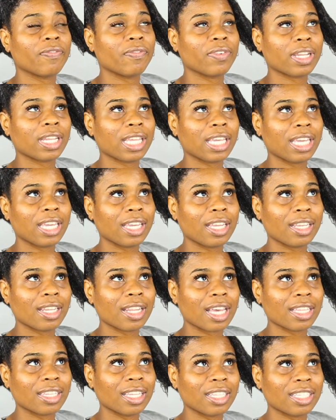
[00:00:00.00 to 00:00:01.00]
Flynn,
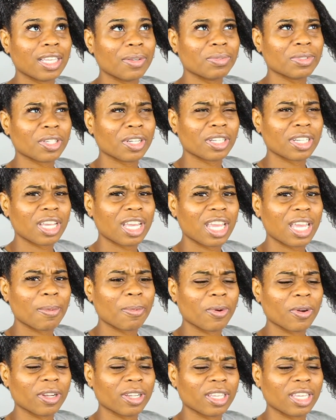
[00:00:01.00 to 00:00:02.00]
I think that was her name,
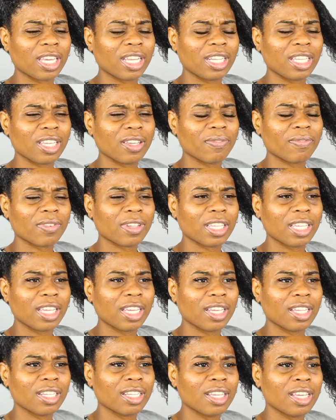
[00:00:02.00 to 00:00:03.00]
or Gillian
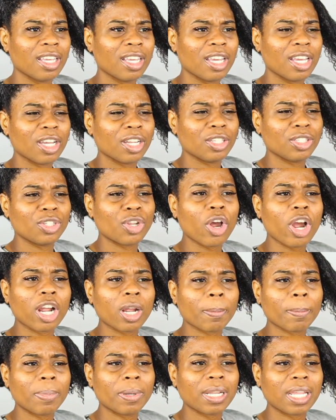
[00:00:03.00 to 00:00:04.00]
Flynn,
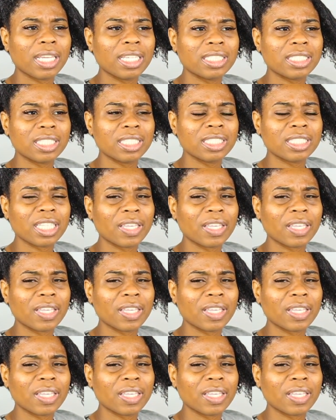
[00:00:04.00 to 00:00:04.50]
Dark Places.